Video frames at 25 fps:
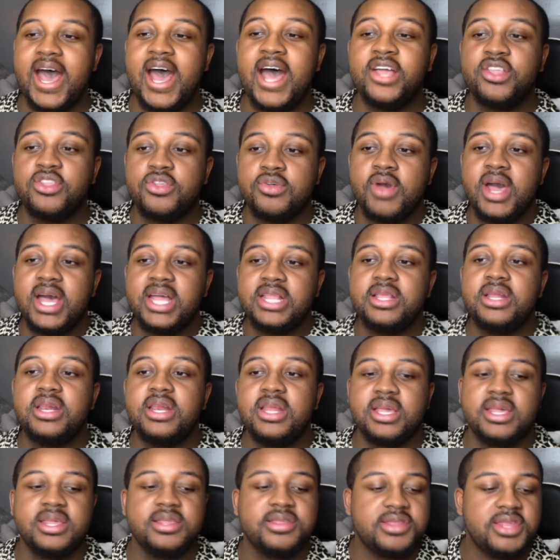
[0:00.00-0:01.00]
tried to
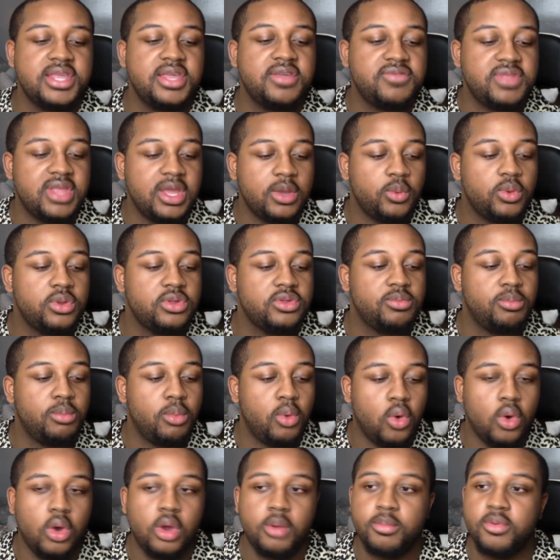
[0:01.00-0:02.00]
look and see if there was
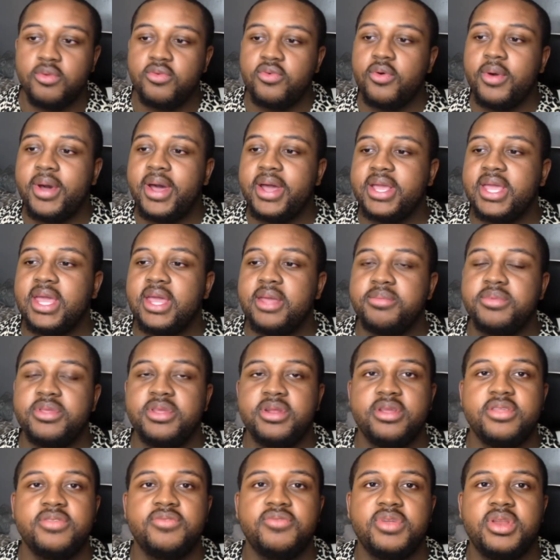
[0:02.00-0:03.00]
more before I came to
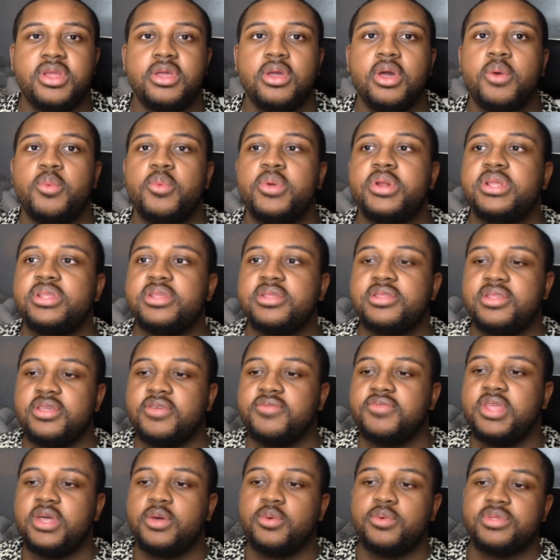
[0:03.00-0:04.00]
this video. I wanted to see if
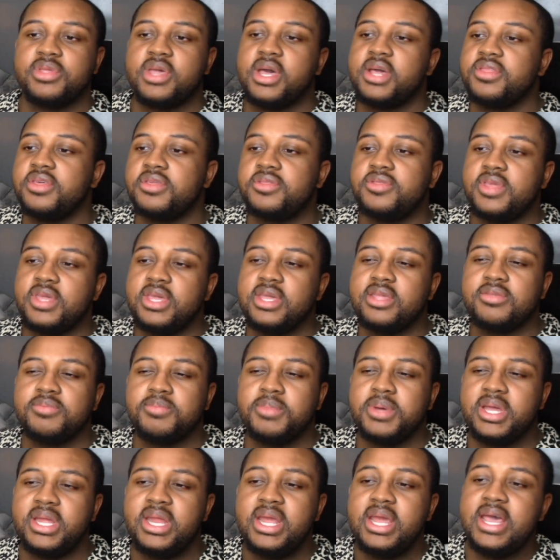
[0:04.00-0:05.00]
there was other things,
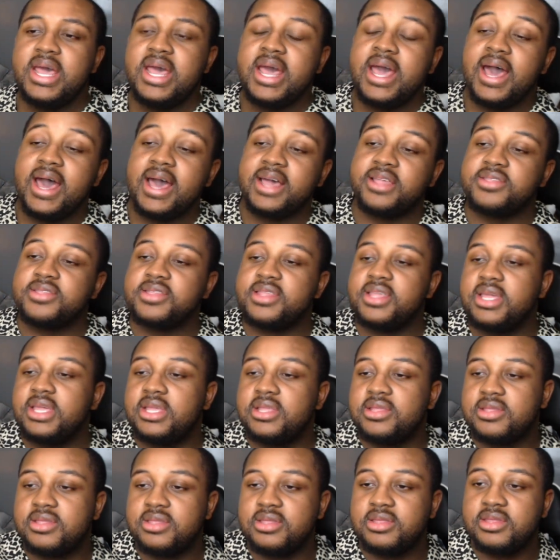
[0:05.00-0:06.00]
but I see
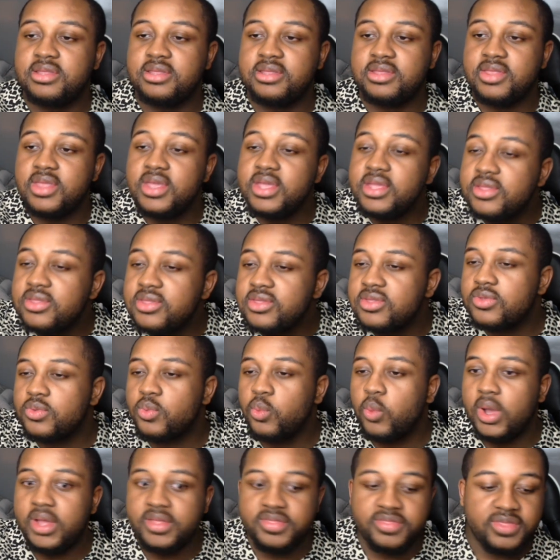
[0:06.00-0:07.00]
it's this
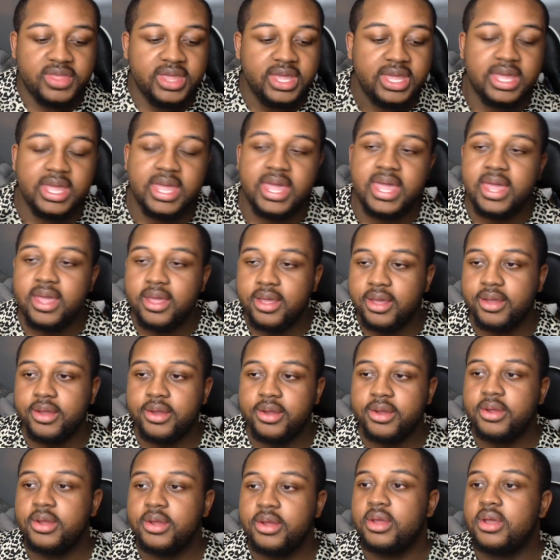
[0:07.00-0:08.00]
one thing here.
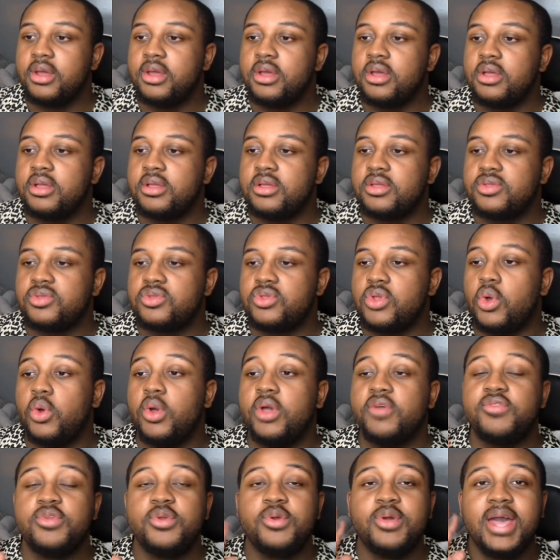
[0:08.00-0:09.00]
So
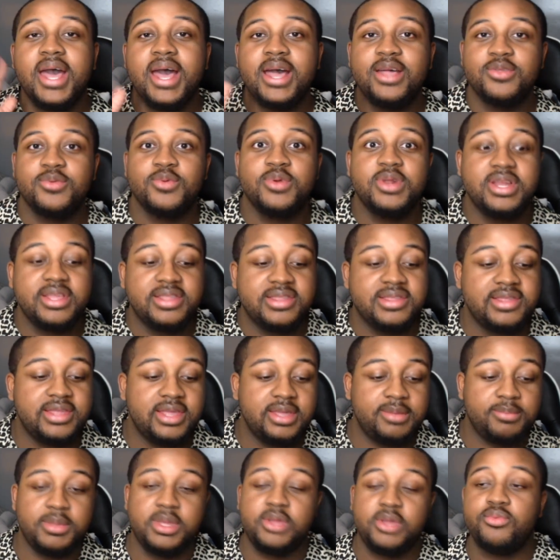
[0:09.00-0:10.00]
if you guys want to see
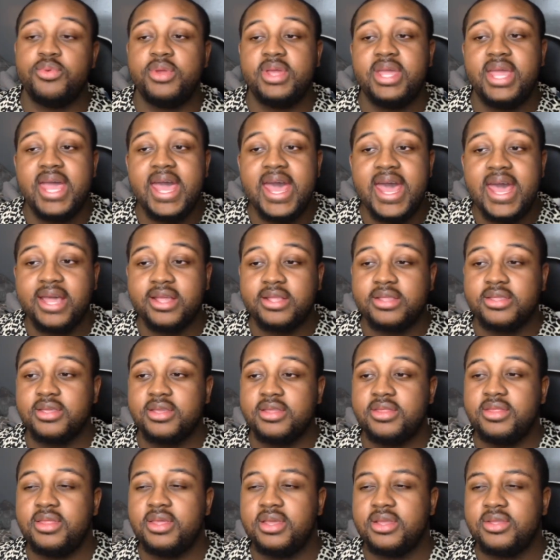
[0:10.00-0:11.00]
me react to
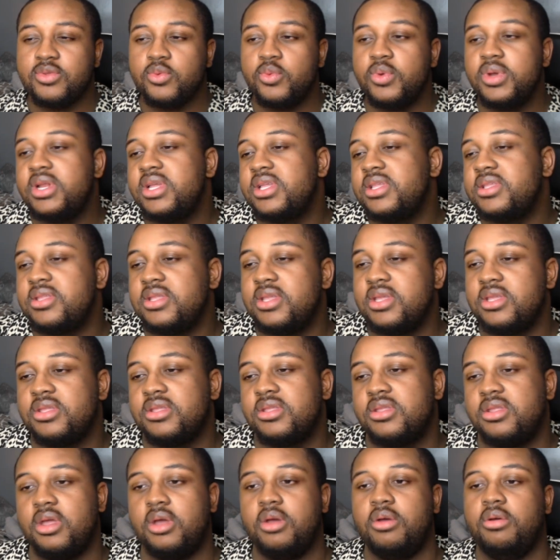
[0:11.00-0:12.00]
this, what is this
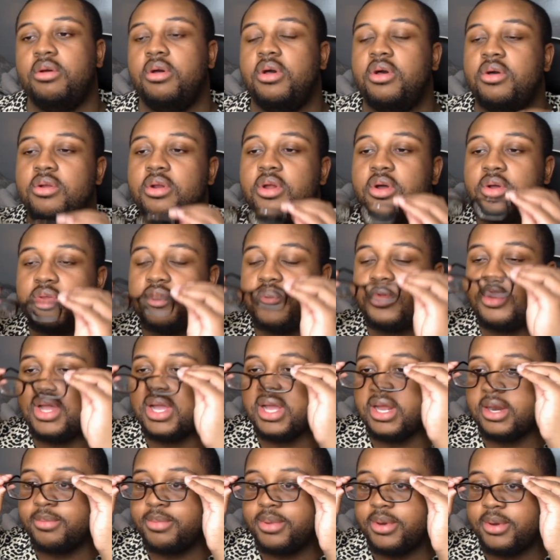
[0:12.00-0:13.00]
though? Hold on, you're not
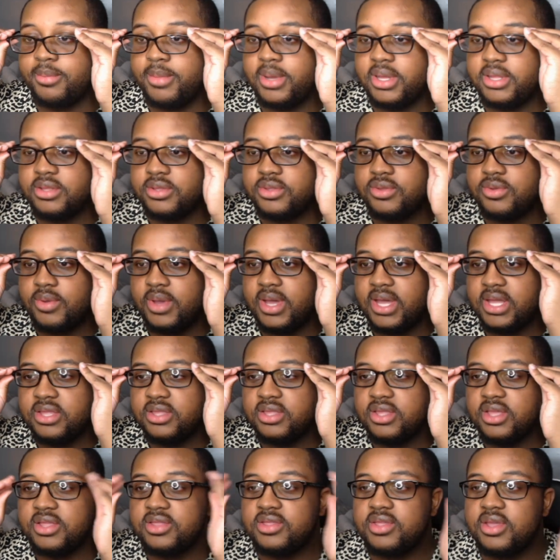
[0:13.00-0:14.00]
gonna put on my other two eyes.
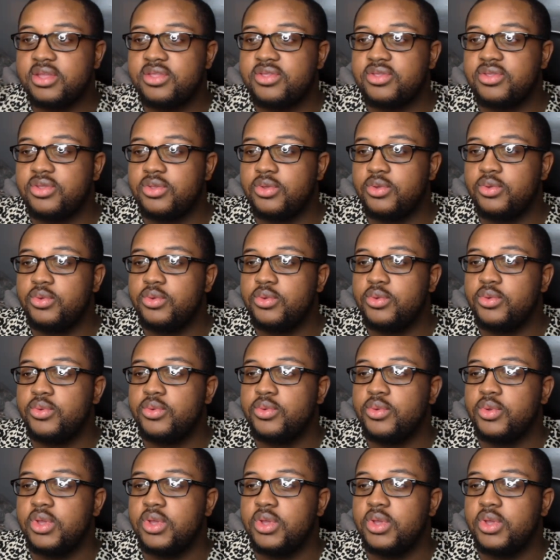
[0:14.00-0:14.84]
Just Us Two